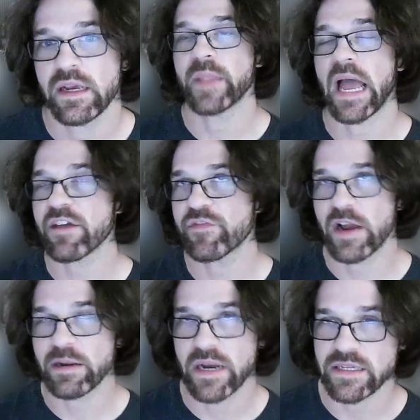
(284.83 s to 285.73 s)
I
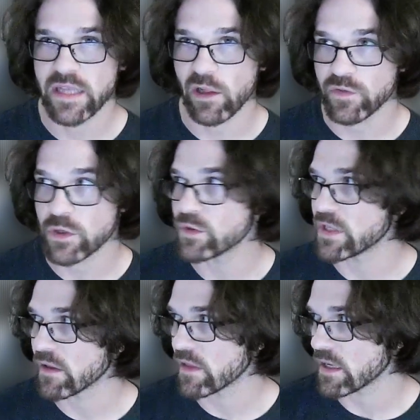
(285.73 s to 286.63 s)
find myself
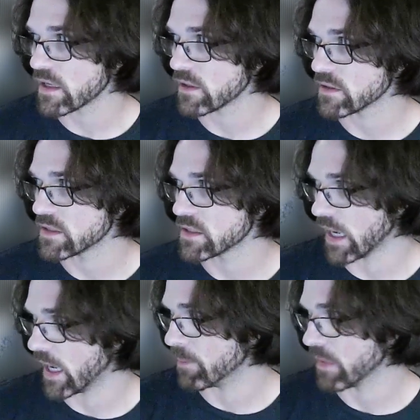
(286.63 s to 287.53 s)
using these
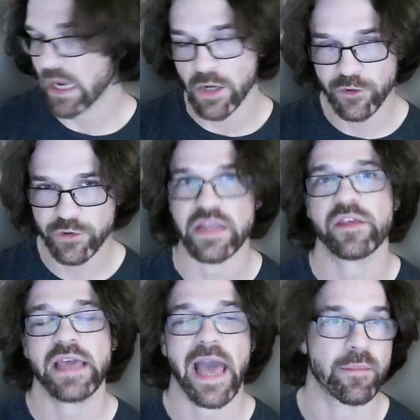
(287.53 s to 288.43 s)
like
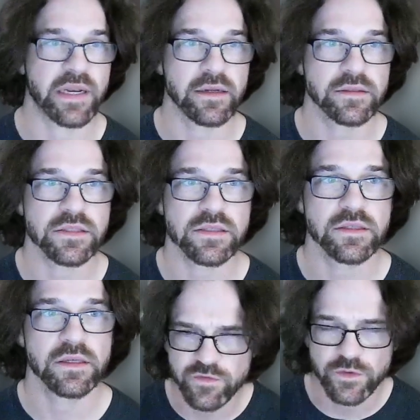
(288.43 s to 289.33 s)
underneath cabinets
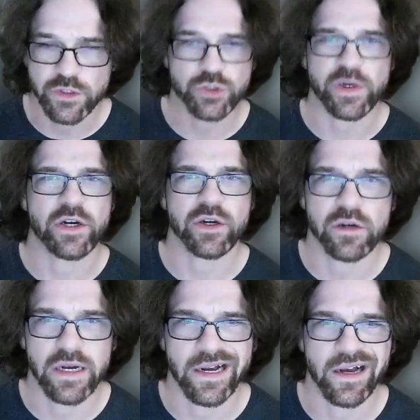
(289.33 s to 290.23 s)
to
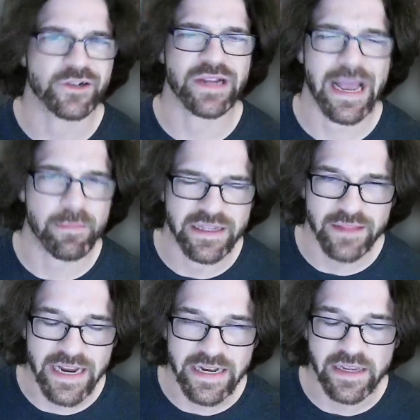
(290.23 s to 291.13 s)
trigger under cabinet
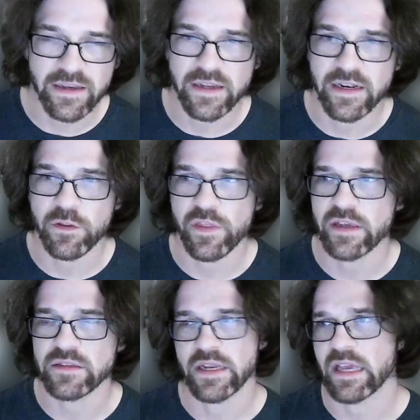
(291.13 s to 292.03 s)
lighting and other
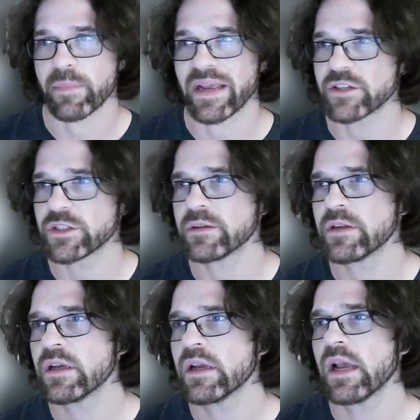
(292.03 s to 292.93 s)
things like in my kitchen.
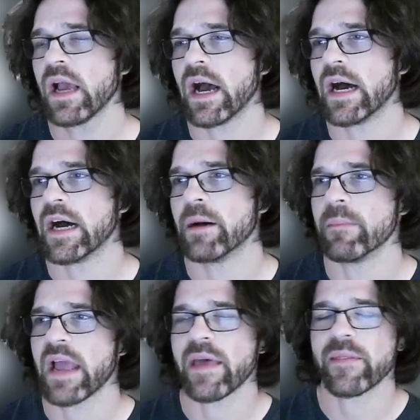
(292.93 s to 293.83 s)

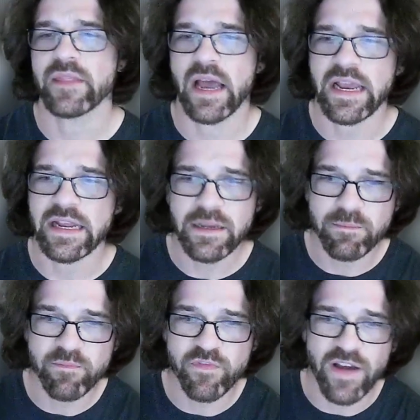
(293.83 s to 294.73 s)
And I end
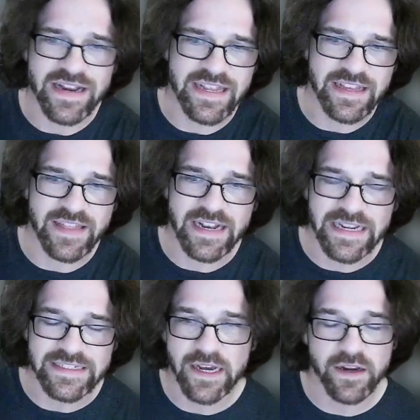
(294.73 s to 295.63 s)
up finding that
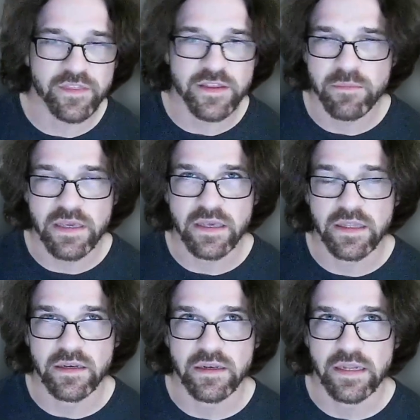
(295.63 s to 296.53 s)
I tuck them
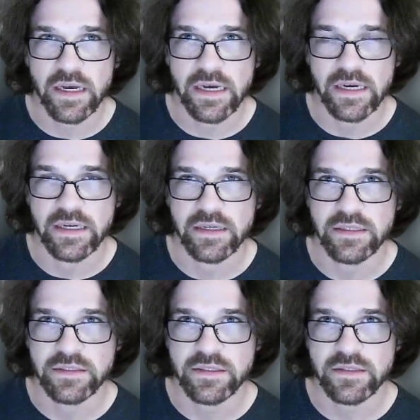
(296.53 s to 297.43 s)
in
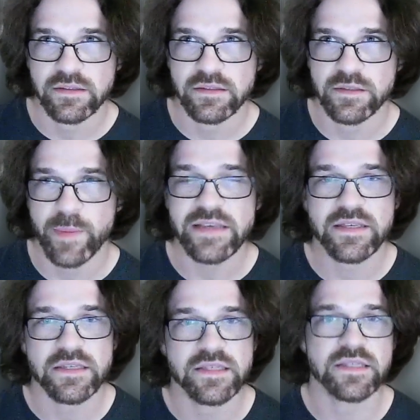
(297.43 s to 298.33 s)

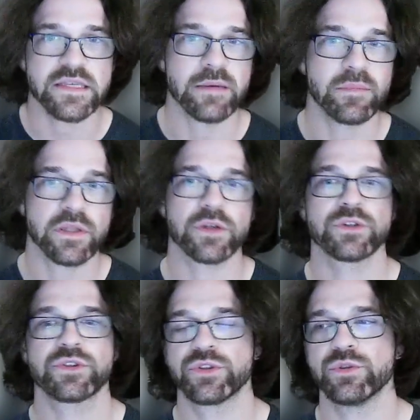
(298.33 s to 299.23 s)
spaces similar
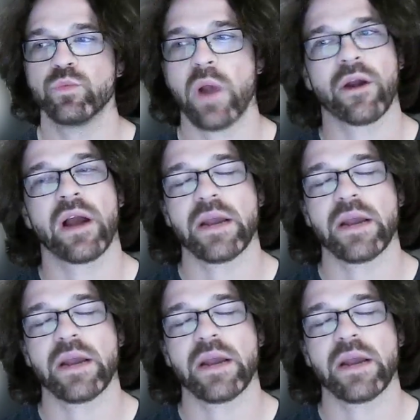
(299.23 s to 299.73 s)
to where I